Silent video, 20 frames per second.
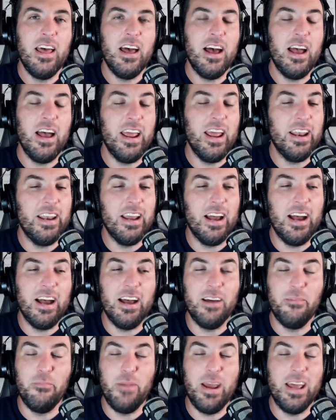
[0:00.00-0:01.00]
And uh,
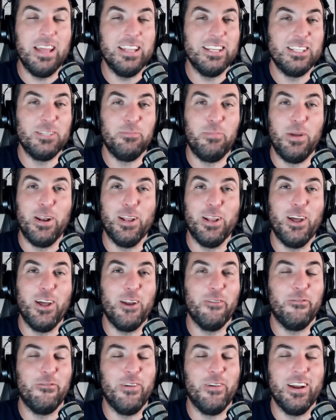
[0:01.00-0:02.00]
man, this has been a lot
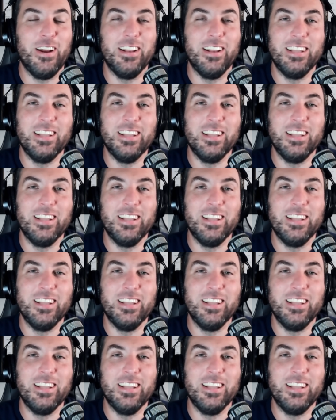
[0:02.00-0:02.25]
of fun.